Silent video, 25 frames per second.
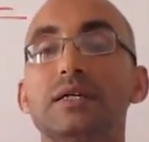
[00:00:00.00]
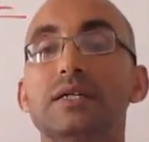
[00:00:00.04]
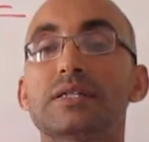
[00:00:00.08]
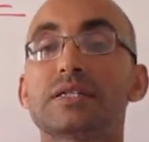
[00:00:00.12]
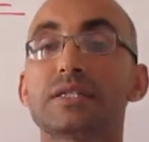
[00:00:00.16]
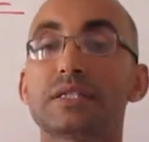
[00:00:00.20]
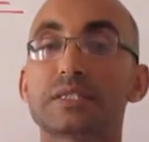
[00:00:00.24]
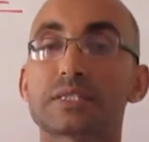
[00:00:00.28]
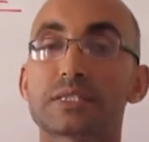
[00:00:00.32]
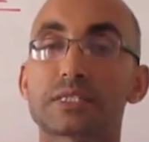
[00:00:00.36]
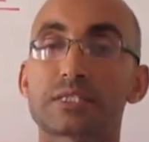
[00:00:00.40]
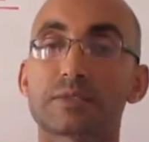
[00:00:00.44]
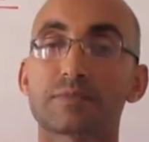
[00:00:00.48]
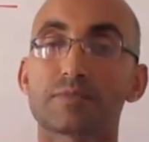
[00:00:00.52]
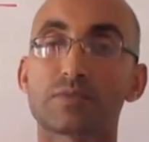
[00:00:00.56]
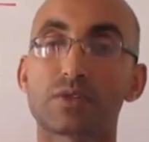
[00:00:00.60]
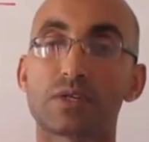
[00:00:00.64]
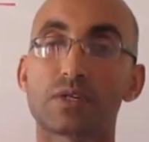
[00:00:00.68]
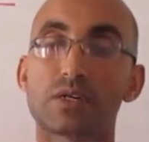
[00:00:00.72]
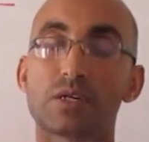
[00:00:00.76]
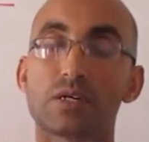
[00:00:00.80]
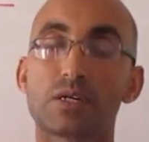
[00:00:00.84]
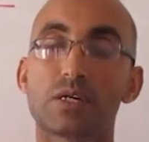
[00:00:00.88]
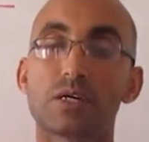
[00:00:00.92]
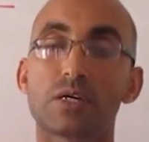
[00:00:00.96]
this
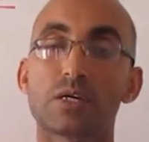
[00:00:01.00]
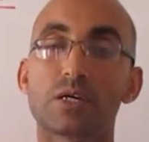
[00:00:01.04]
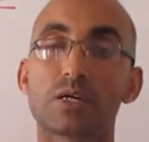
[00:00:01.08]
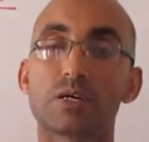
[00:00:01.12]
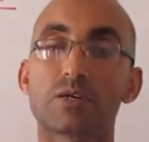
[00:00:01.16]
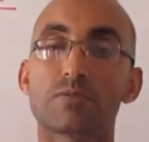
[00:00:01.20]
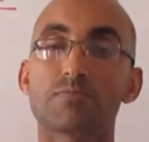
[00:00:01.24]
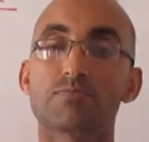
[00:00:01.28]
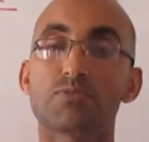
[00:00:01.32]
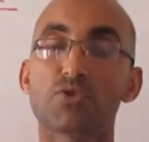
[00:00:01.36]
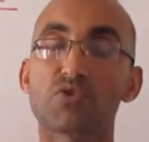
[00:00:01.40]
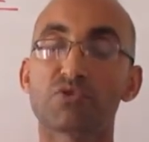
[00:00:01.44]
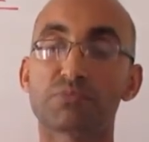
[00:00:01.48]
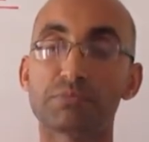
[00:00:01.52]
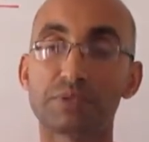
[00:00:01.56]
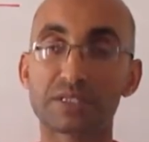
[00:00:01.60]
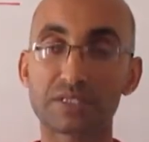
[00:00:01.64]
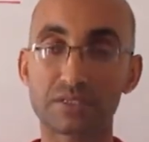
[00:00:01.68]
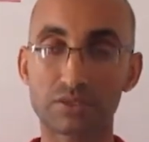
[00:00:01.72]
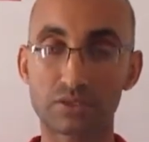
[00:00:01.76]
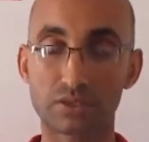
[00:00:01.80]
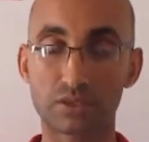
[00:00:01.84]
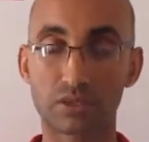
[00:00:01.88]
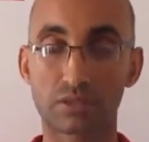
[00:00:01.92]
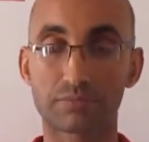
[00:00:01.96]

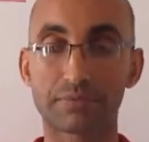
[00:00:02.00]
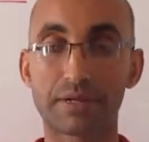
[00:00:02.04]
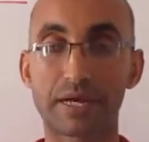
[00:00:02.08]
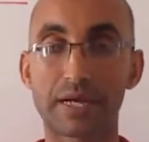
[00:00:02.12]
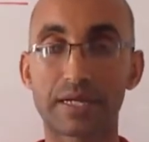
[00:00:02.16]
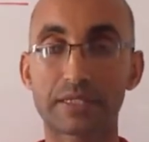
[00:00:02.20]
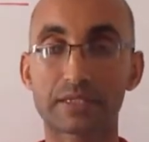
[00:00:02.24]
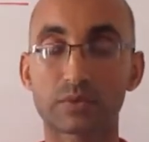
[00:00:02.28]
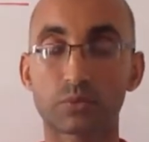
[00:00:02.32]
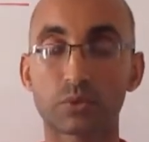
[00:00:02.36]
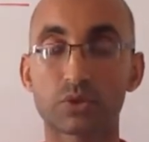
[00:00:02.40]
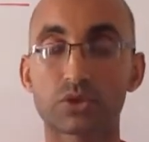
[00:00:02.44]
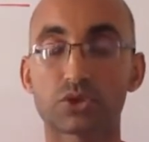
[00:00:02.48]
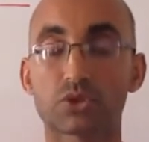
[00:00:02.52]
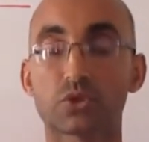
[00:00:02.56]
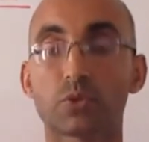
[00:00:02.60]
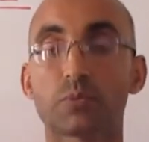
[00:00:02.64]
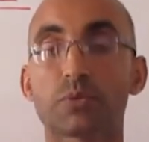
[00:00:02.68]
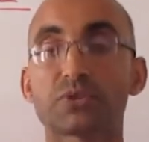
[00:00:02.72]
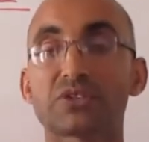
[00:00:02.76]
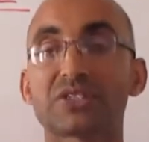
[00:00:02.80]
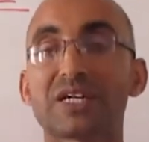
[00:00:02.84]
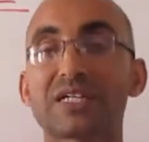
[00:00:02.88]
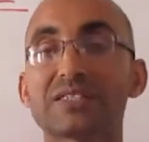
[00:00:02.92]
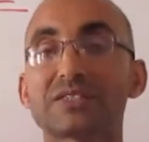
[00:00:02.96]
movement, all right, which
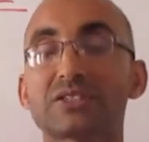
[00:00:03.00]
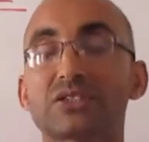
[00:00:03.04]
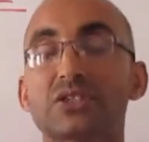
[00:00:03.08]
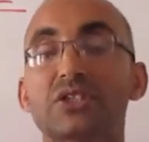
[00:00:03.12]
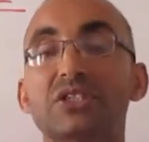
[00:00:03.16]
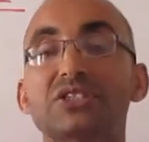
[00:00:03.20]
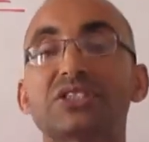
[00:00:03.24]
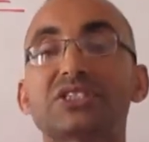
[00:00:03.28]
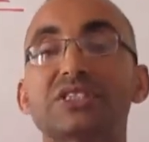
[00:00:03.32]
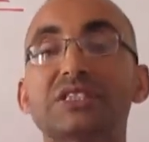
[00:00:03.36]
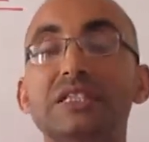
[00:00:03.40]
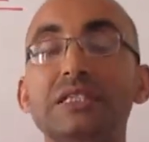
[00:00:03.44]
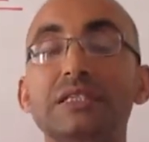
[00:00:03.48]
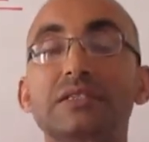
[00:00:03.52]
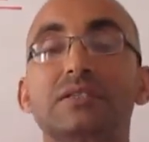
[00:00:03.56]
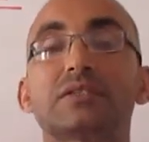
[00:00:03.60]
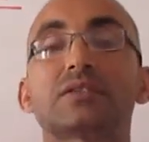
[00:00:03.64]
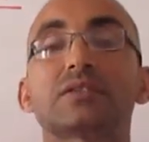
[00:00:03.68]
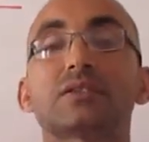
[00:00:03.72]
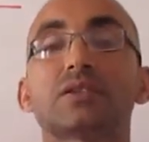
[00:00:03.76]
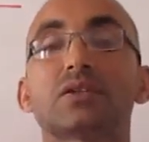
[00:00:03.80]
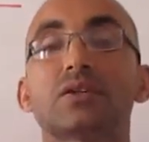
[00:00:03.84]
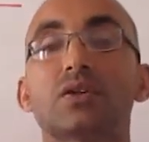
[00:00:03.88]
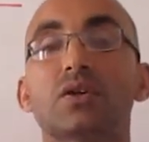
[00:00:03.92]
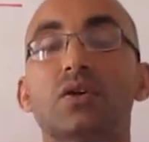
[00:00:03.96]
represents the
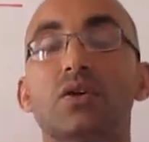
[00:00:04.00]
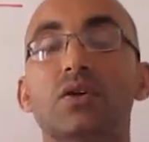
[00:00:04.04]
seed,